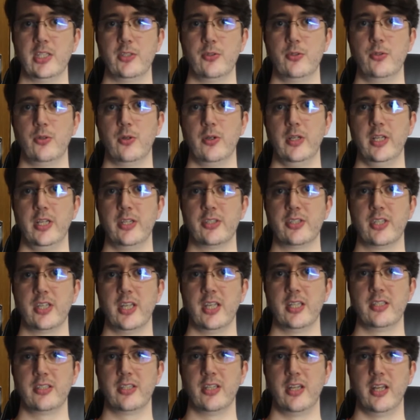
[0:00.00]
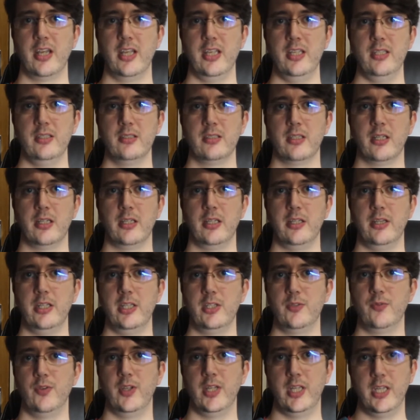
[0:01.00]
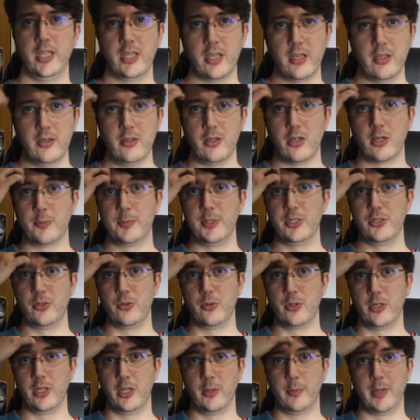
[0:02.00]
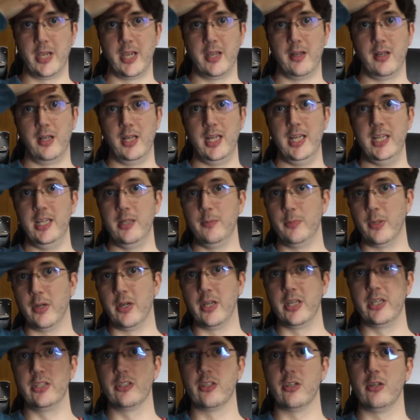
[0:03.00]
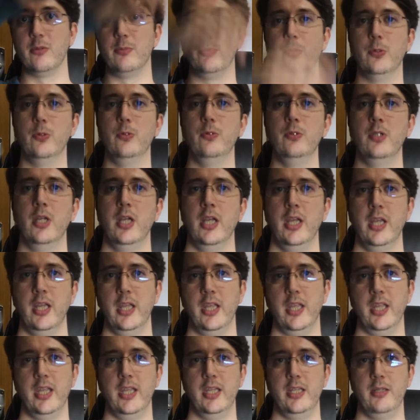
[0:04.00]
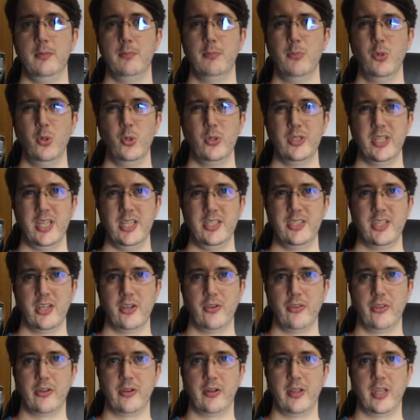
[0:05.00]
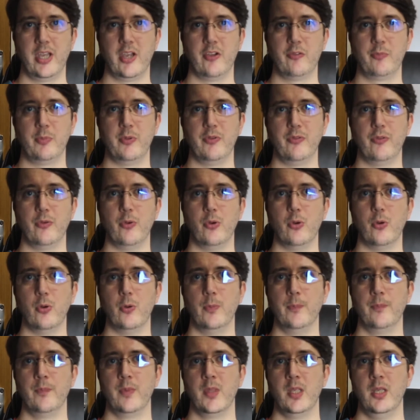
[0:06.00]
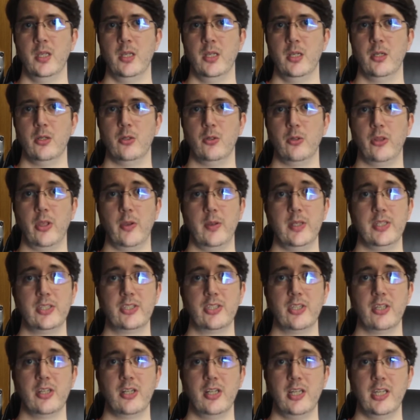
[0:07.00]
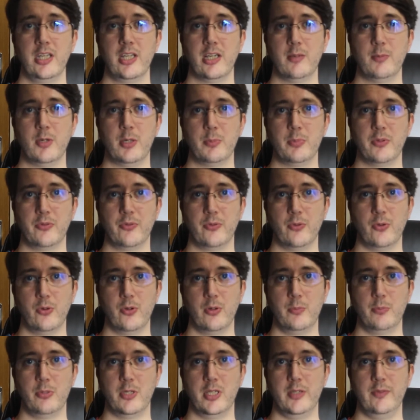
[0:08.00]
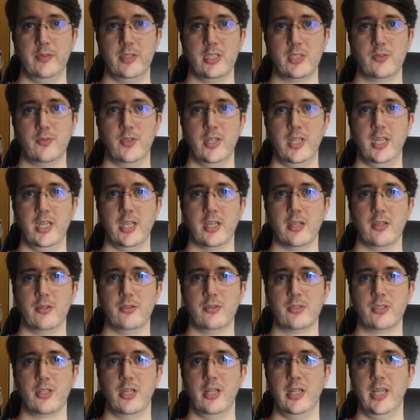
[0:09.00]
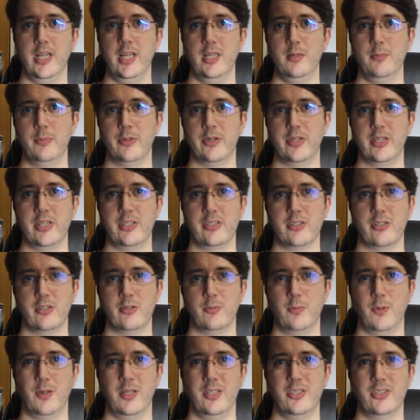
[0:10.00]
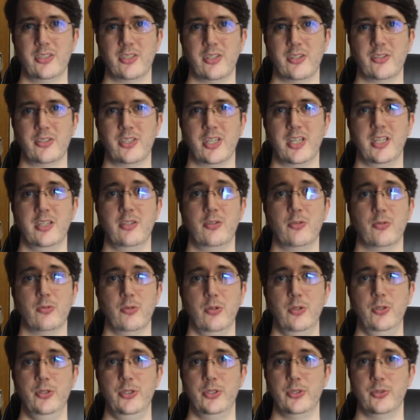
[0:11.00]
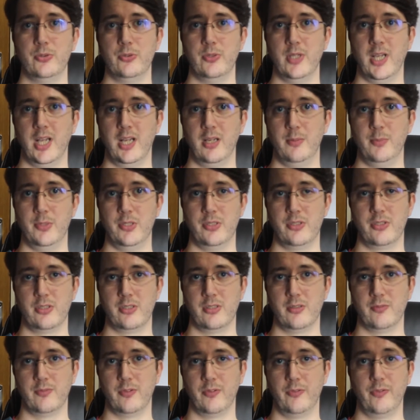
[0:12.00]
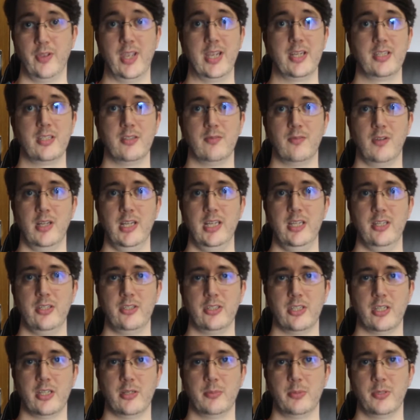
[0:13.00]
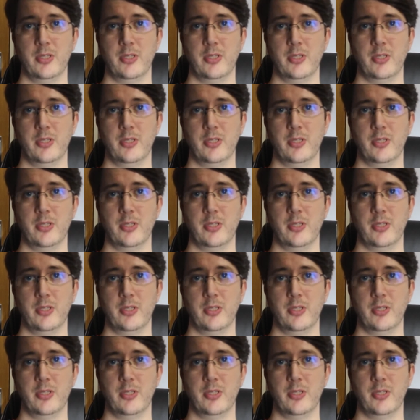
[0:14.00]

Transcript: for joining us again today, and in this video I'll be talking about leading by example in more detail than I have before. Although it's certainly come up before in previous videos, leading by example is such a crucial element of effective leadership